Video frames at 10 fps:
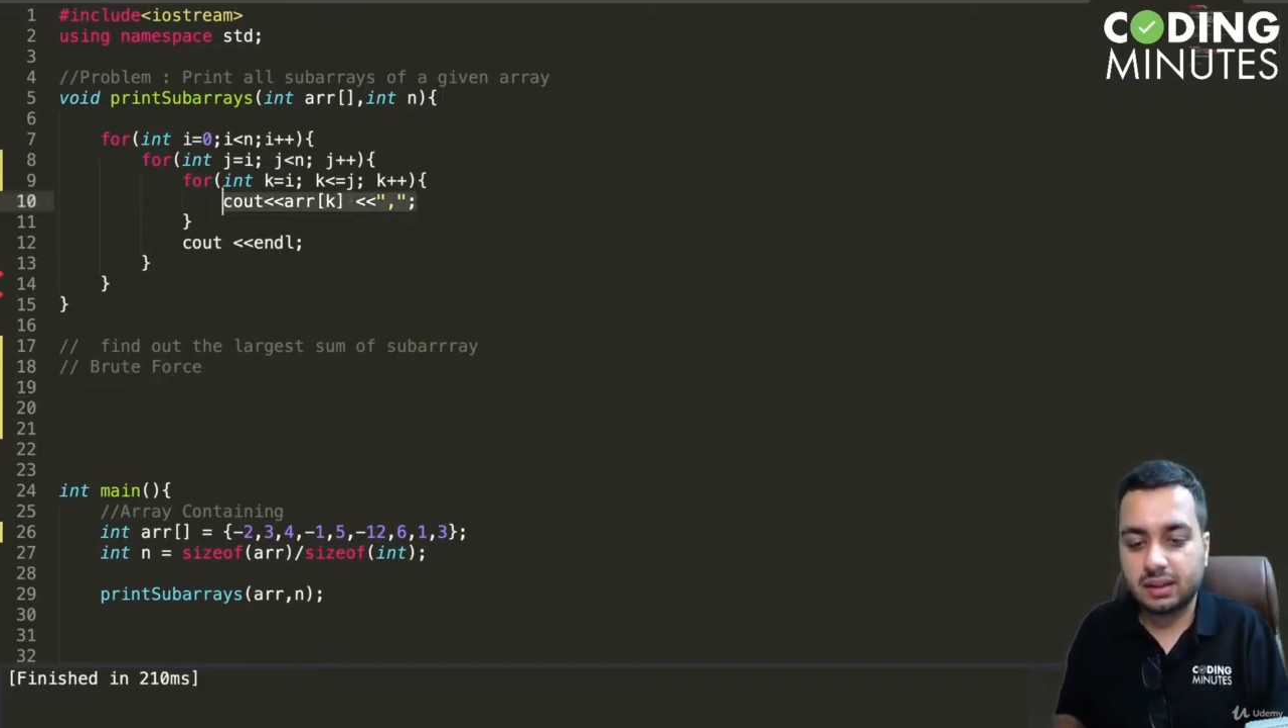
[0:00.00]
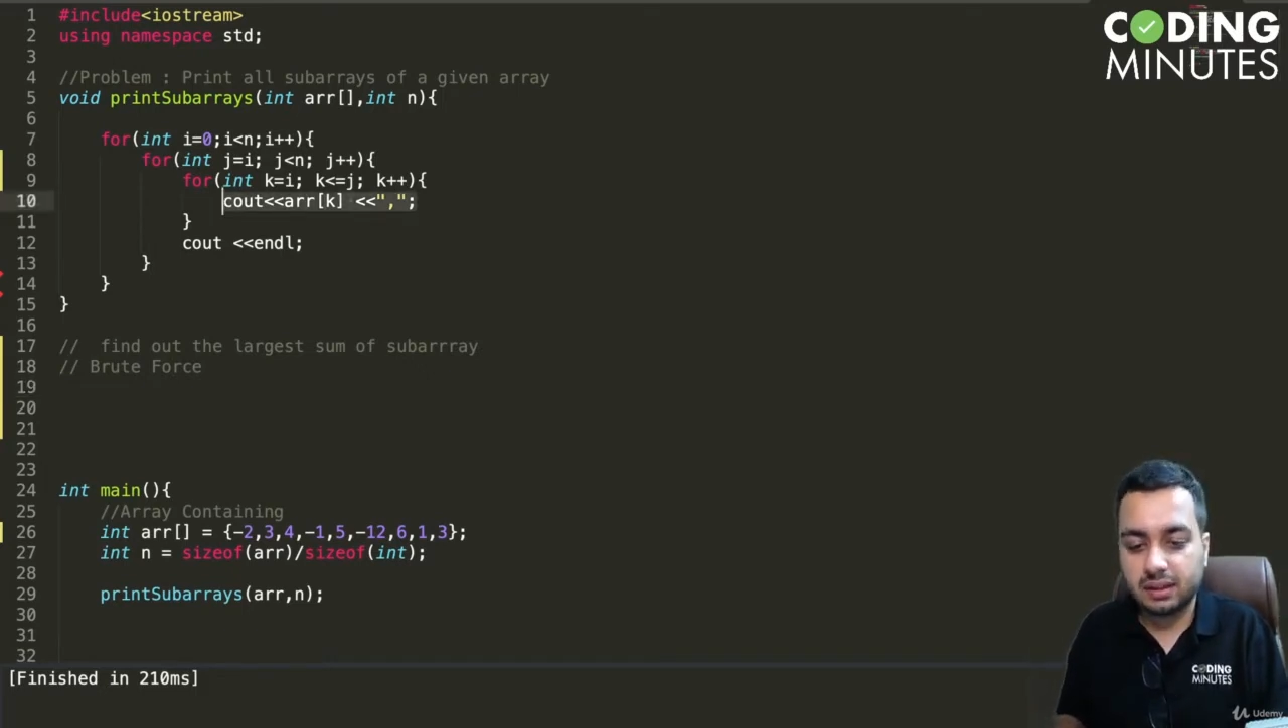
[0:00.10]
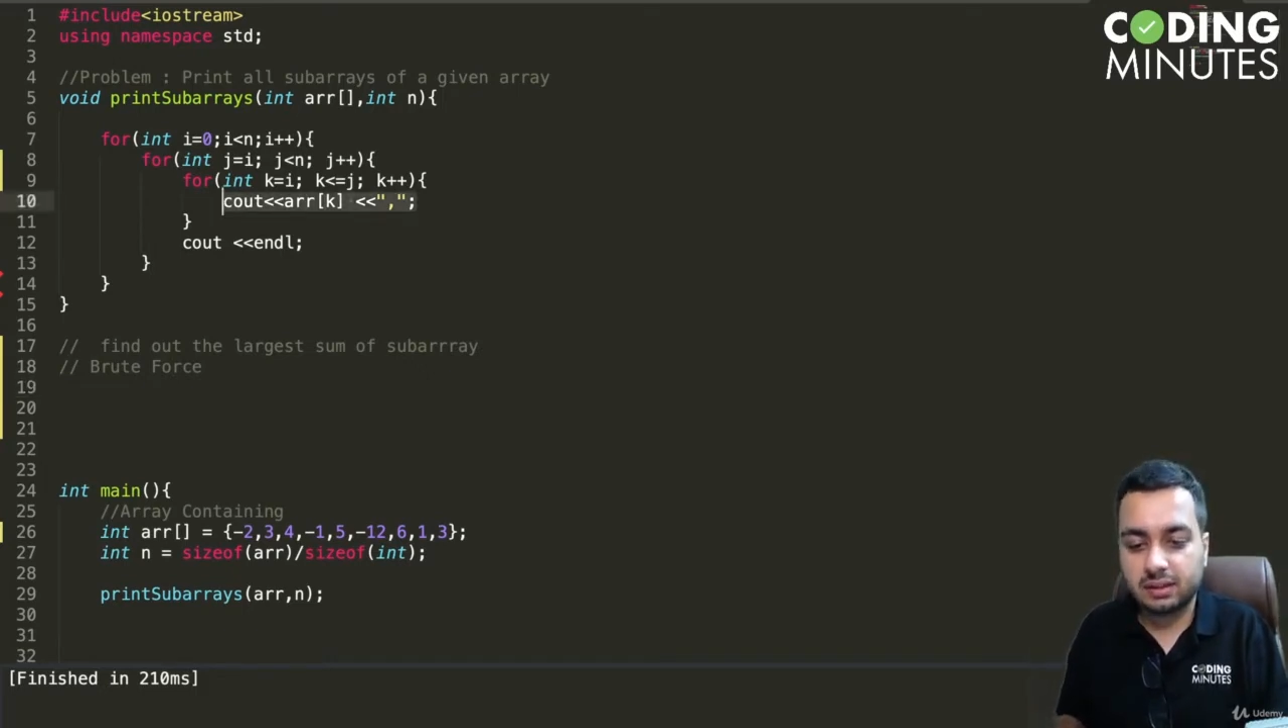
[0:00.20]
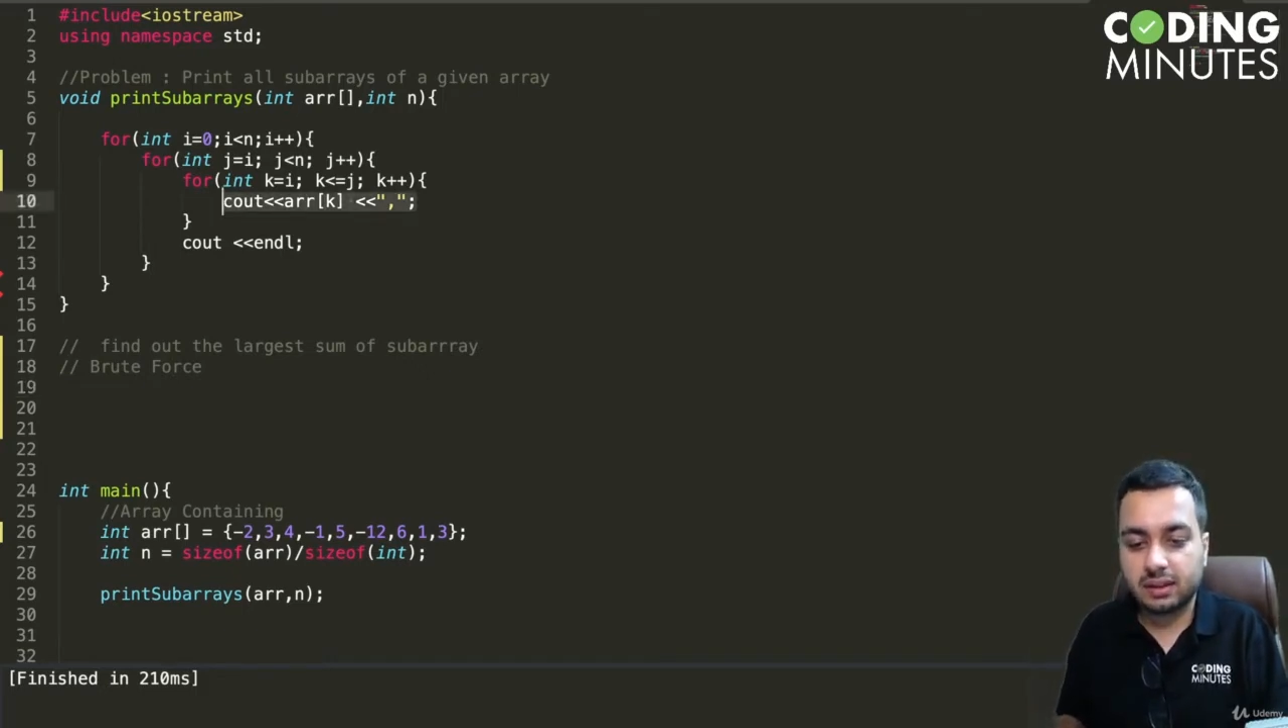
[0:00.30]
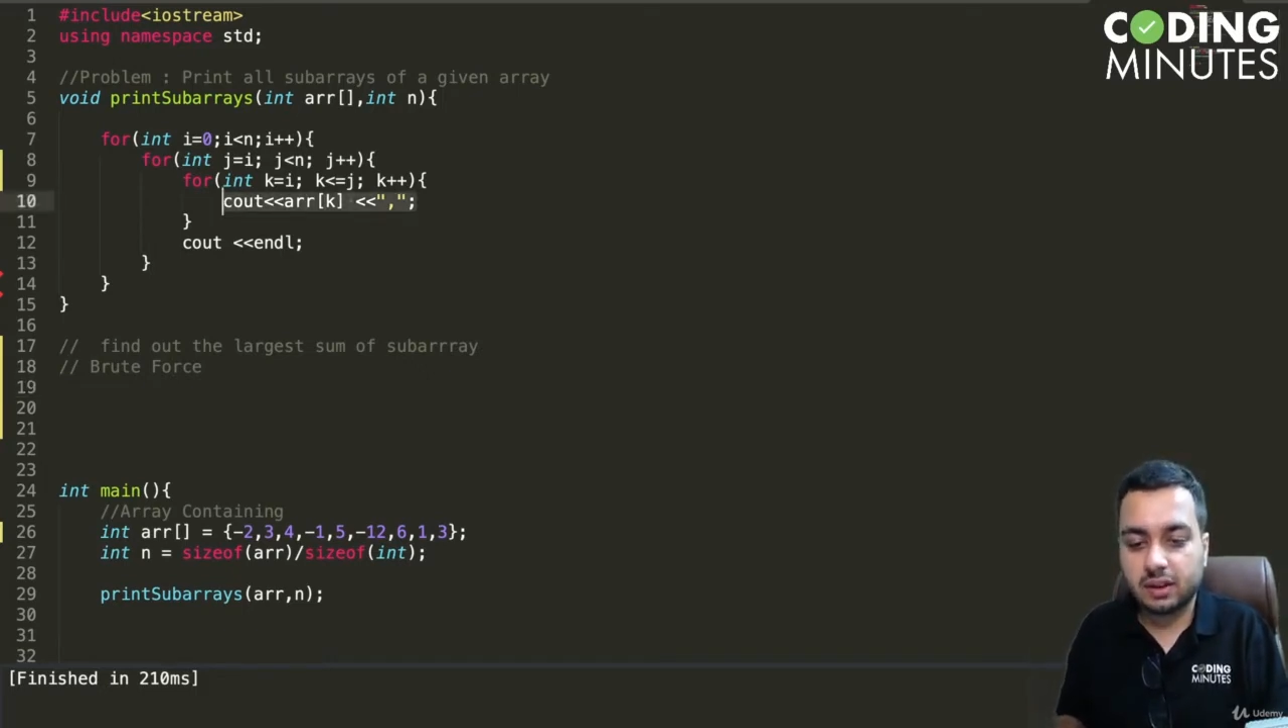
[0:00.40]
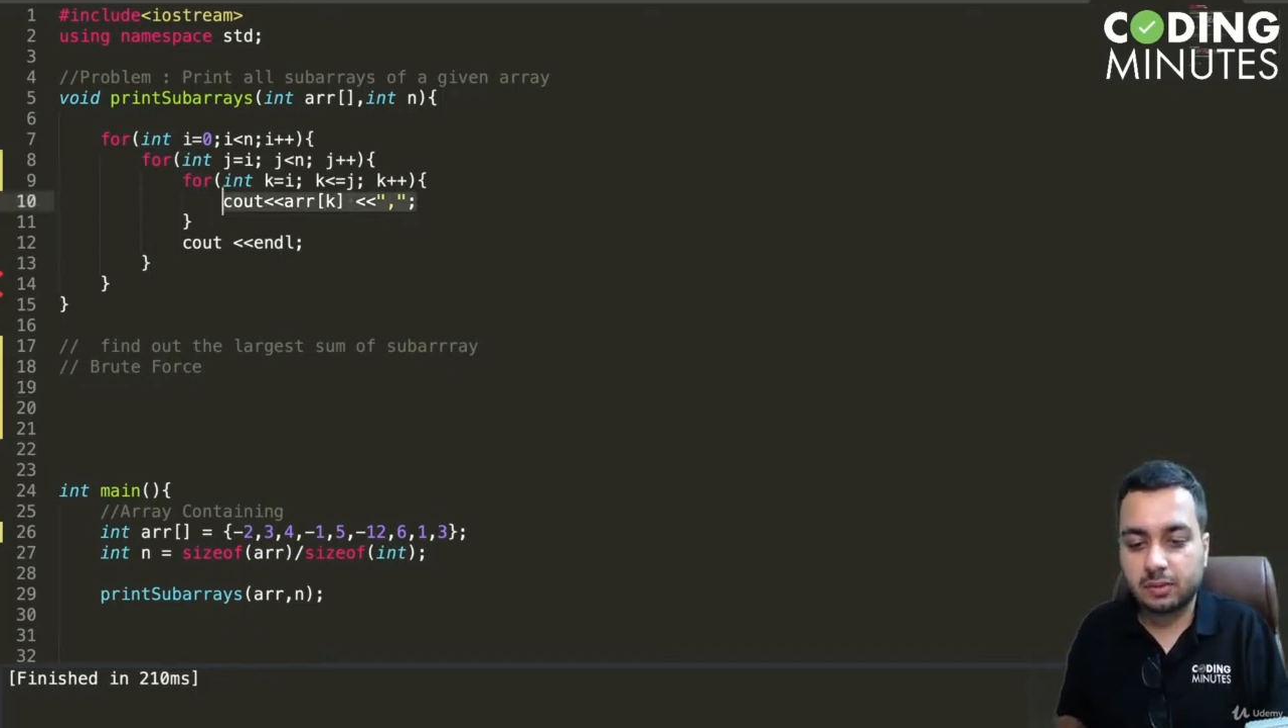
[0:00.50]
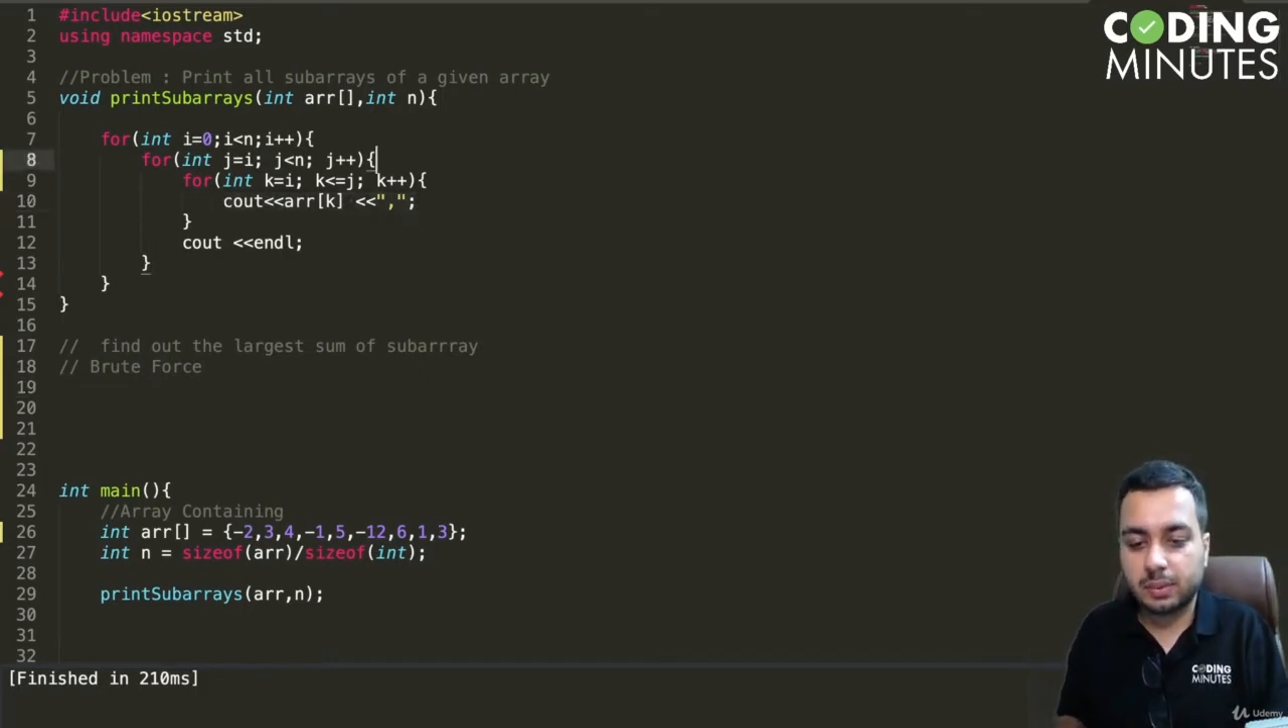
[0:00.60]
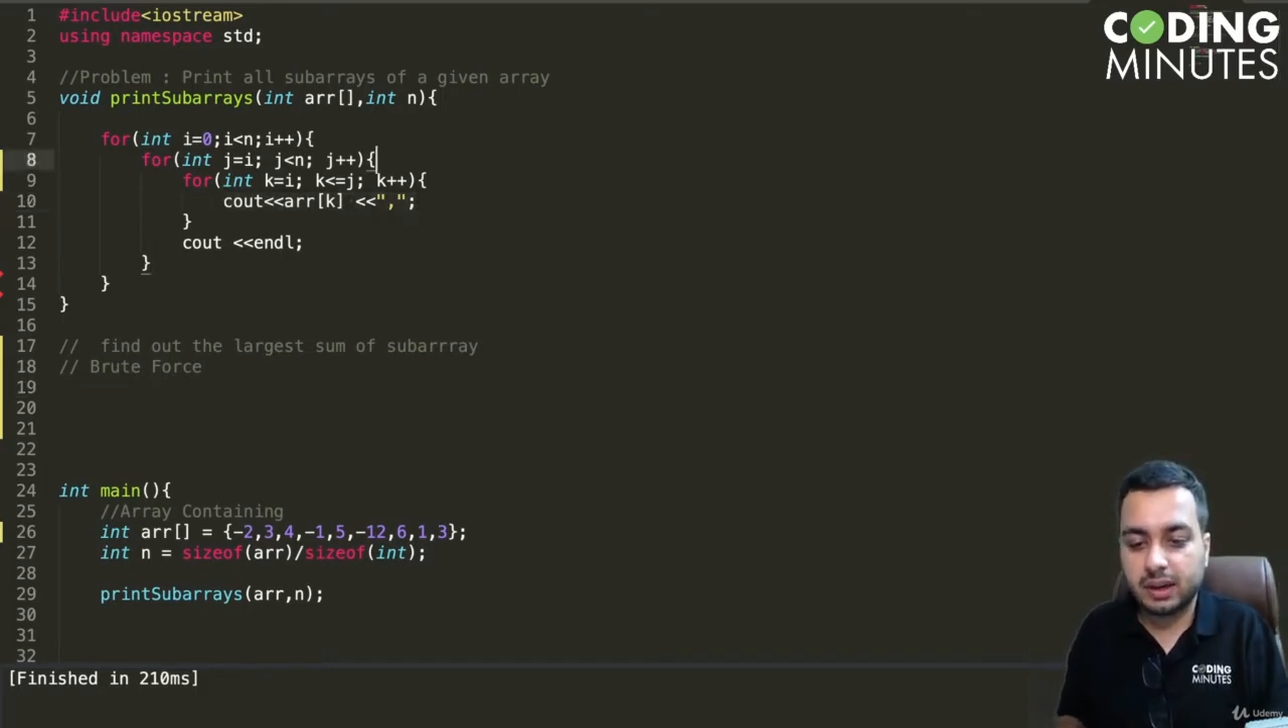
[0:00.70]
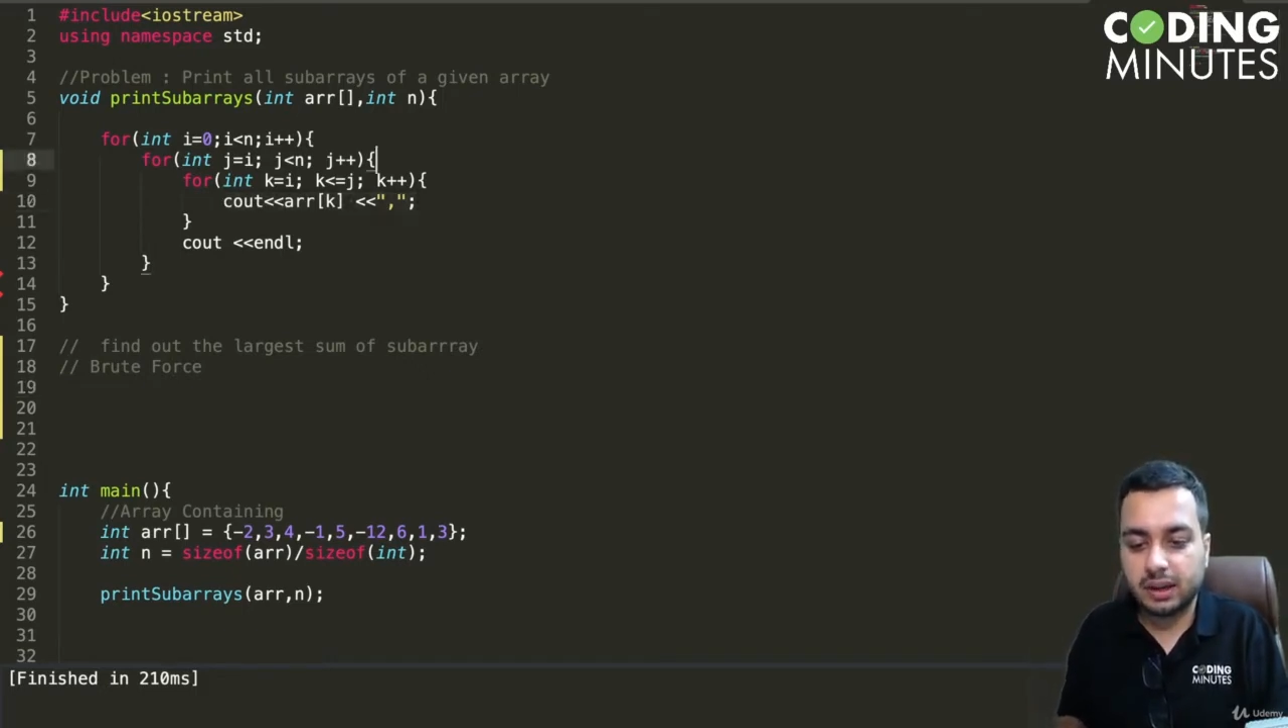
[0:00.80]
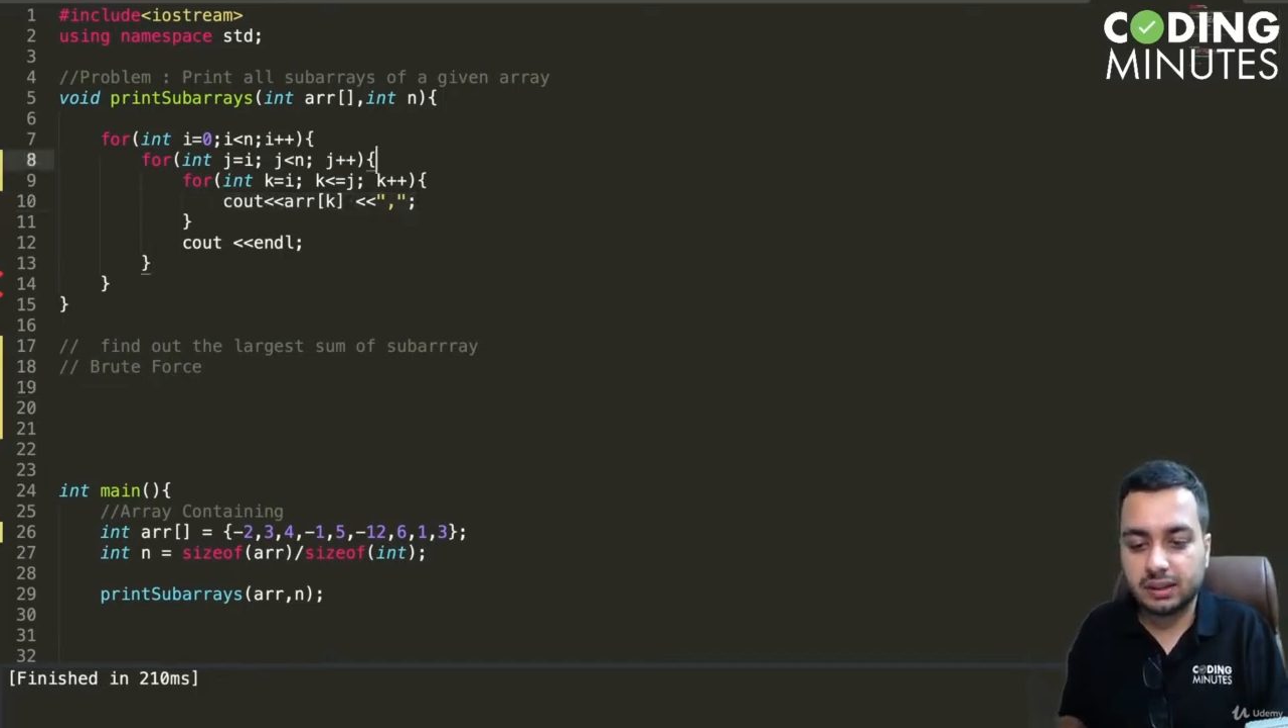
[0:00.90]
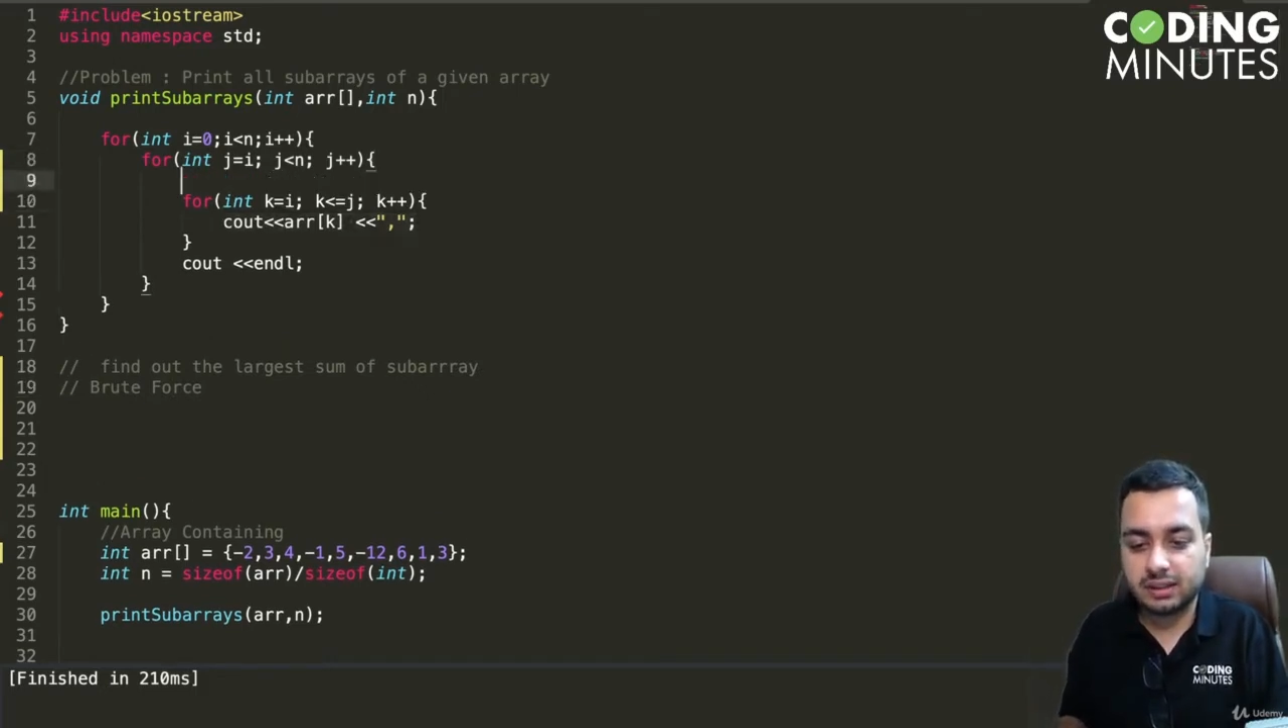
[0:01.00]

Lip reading: Instead of printing